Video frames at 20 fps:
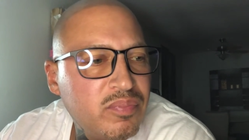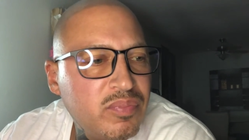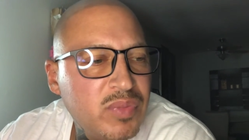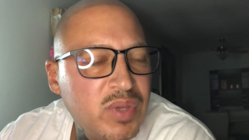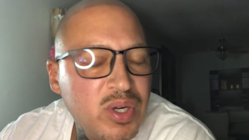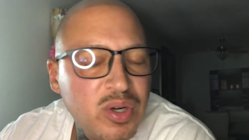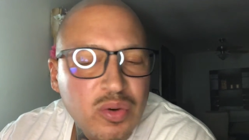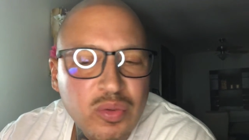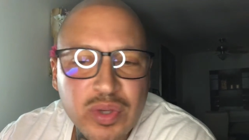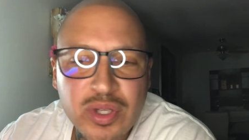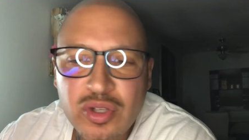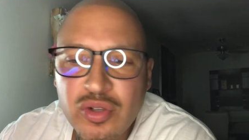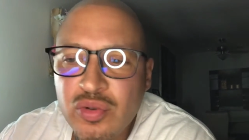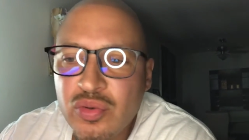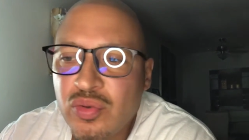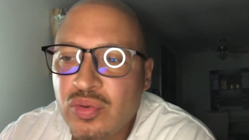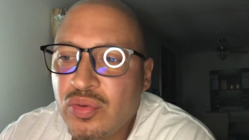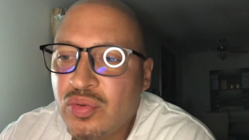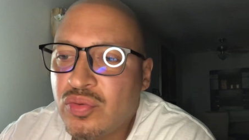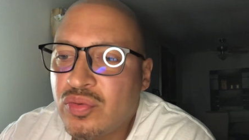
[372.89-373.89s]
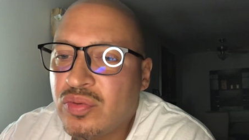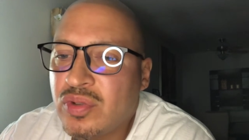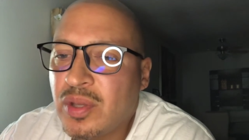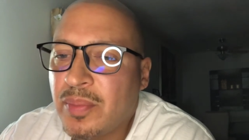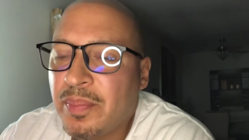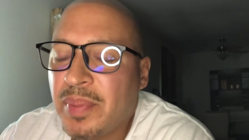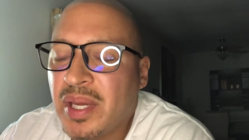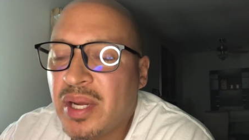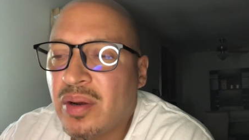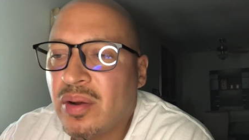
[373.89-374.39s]
you know when you
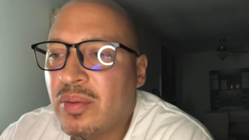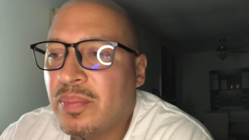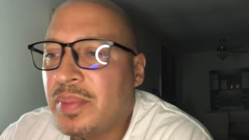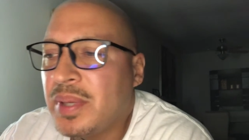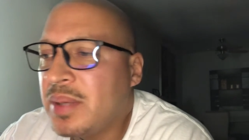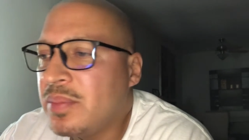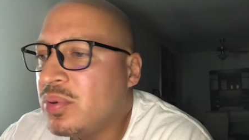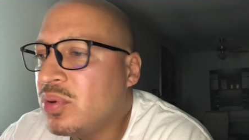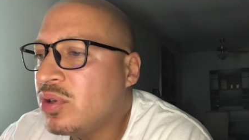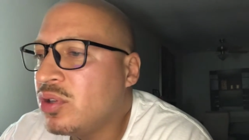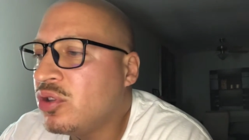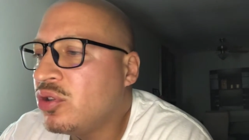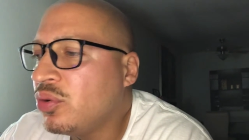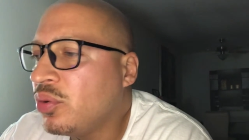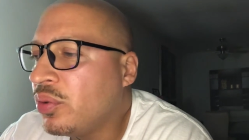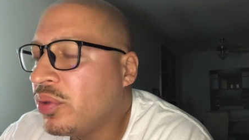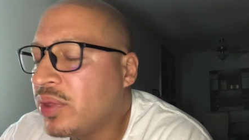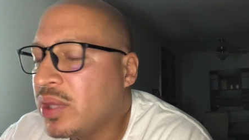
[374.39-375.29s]
depend on people to do